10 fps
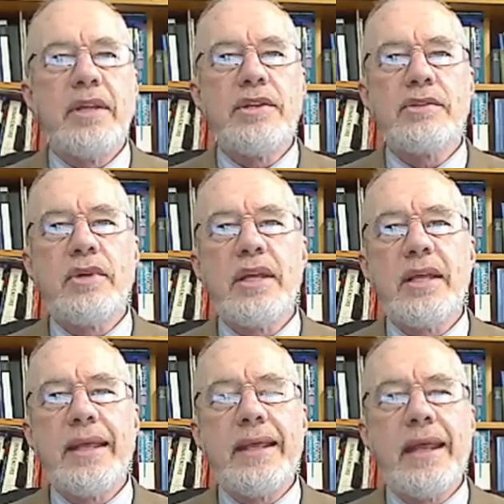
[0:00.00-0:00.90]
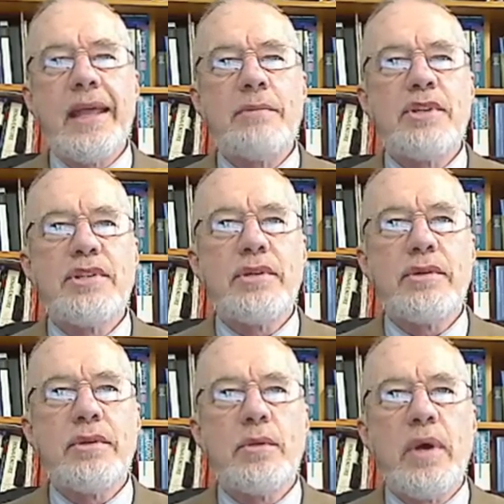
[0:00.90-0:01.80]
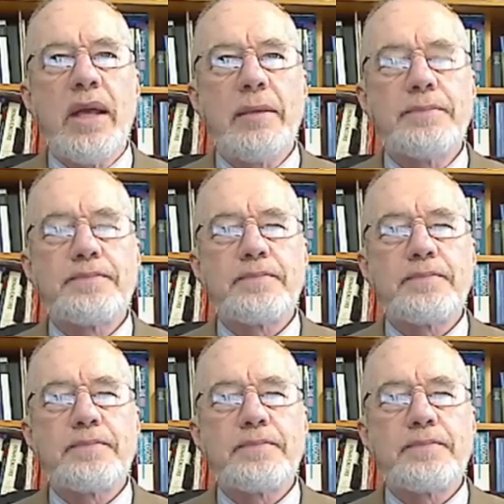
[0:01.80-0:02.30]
industry in a material way.